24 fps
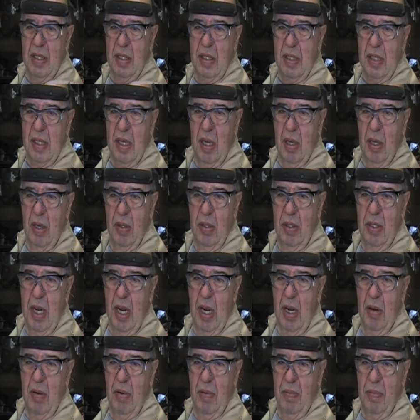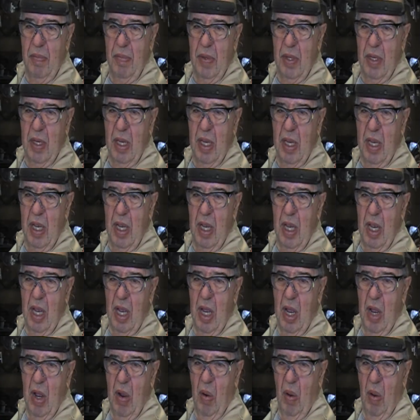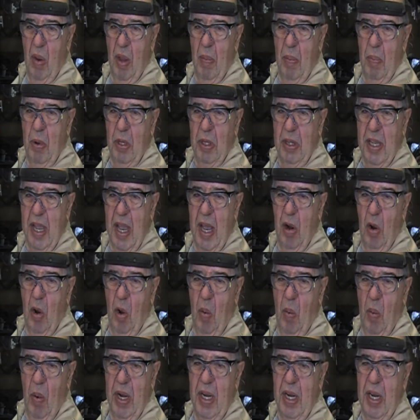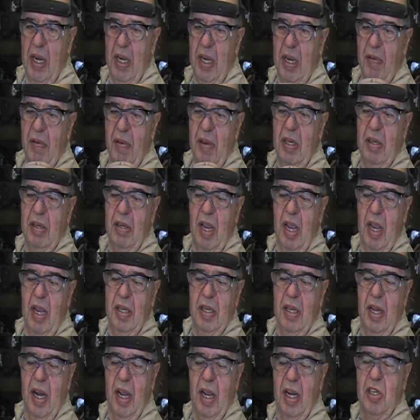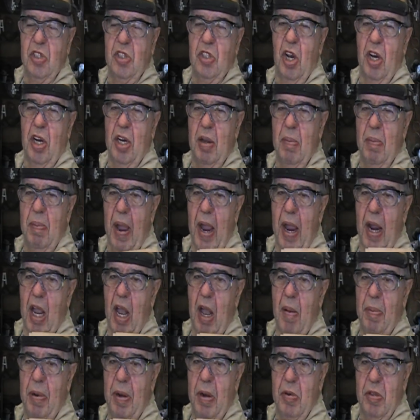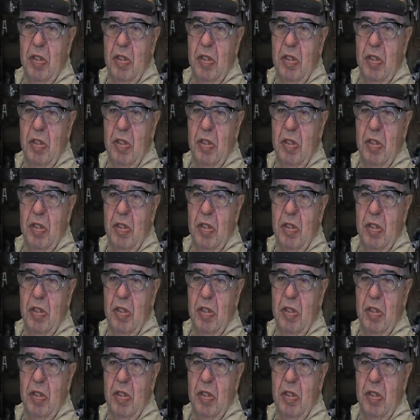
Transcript: See the little dado? Well, I put that on one end of it, and then I chucked it back up, and it